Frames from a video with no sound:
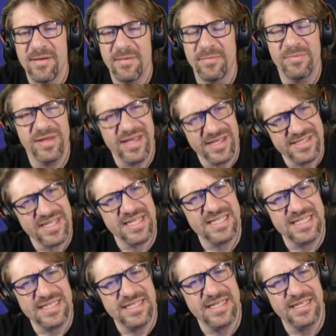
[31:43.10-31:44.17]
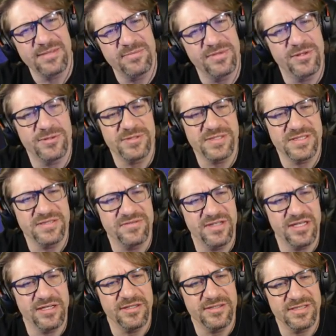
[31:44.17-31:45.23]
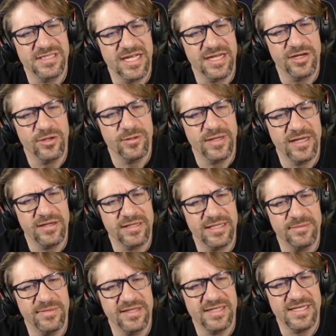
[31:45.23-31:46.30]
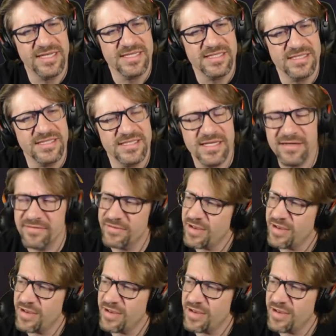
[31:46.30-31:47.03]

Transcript: because I did hypnosis videos and I know how to hypnotize and stuff,